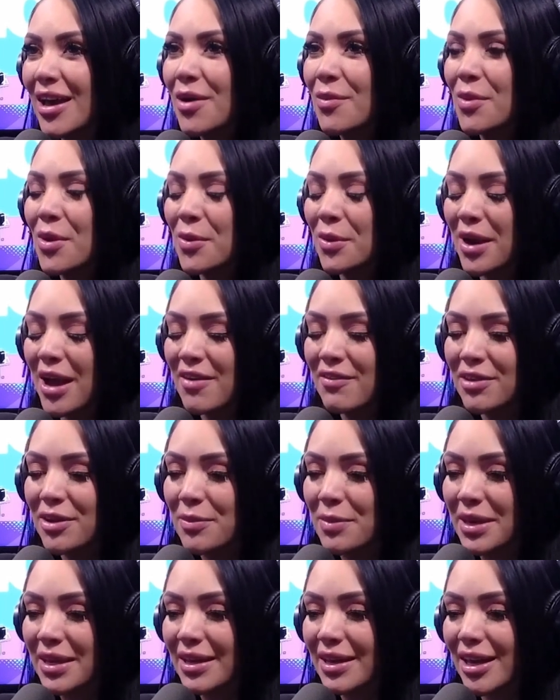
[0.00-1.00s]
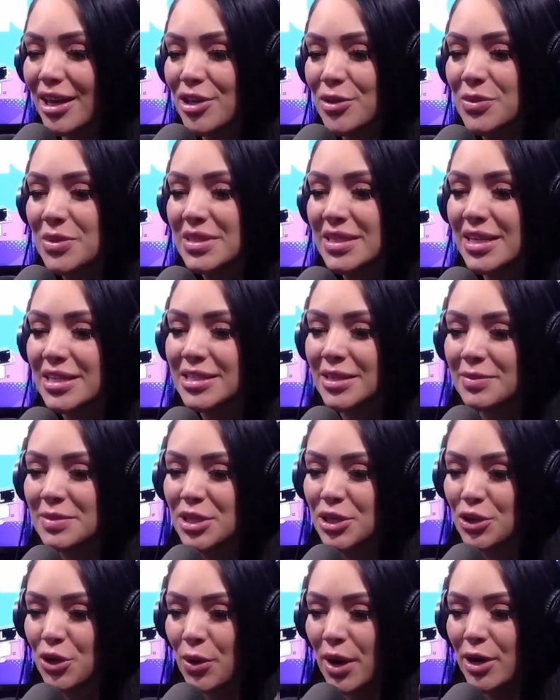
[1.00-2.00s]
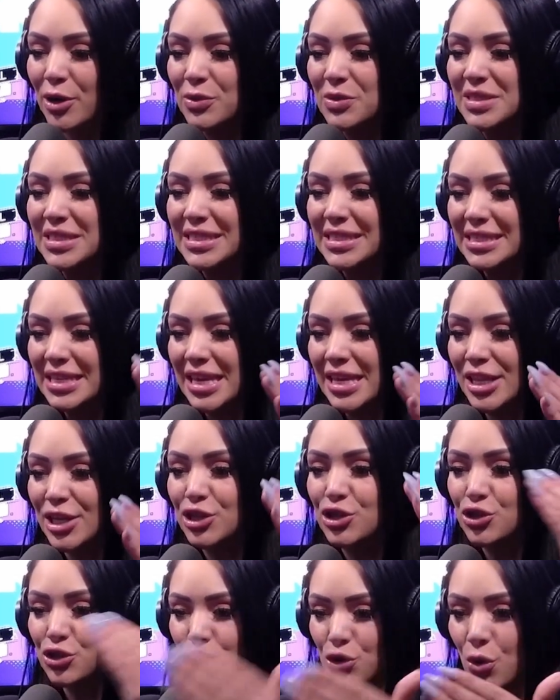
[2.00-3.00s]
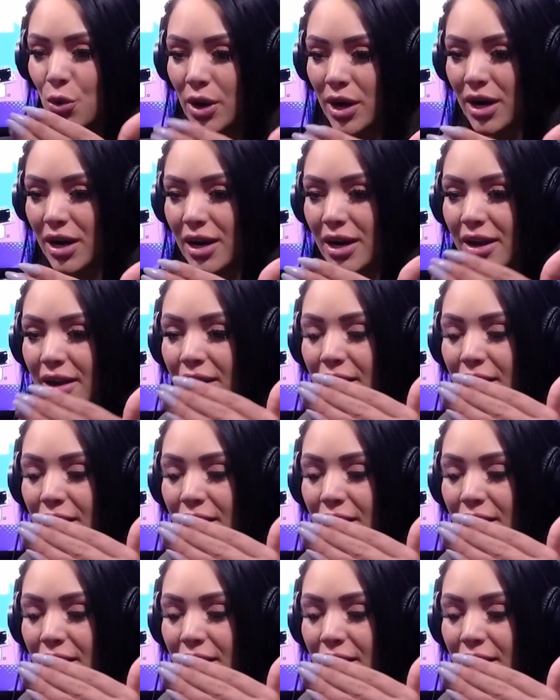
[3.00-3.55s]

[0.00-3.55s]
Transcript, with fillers: when we were having a meeting and you said some you know I don't see the short